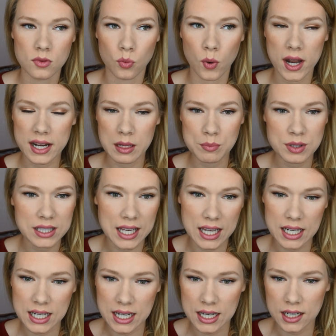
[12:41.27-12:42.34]
wedding
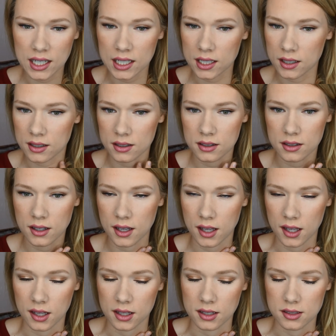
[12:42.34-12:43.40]
planning,
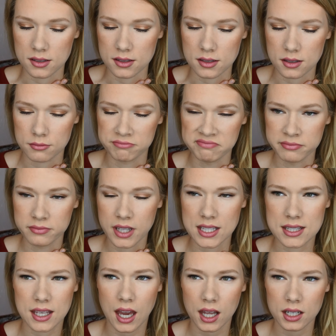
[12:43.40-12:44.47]
and
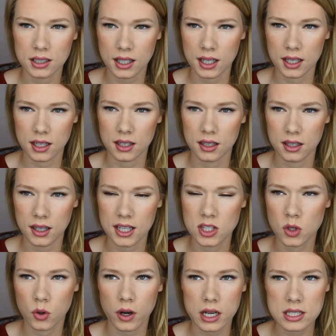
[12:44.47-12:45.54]
it's kind of like, it's
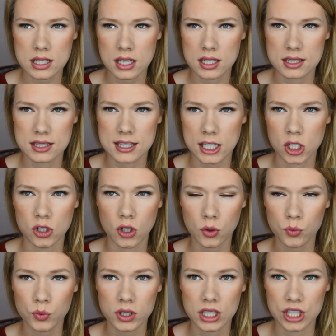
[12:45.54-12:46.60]
crazy because it's like you
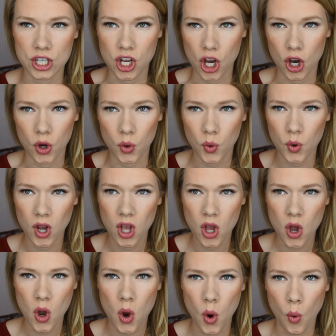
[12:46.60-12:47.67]
don't really know
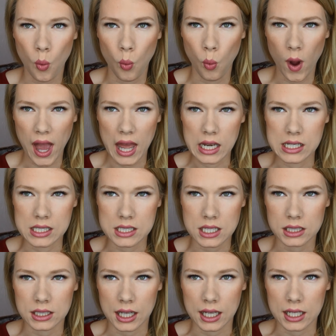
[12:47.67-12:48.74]
when
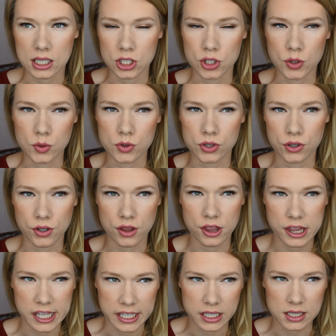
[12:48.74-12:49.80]
to like do certain
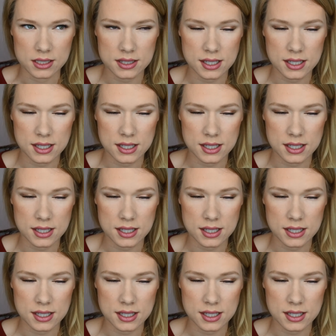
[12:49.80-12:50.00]
things.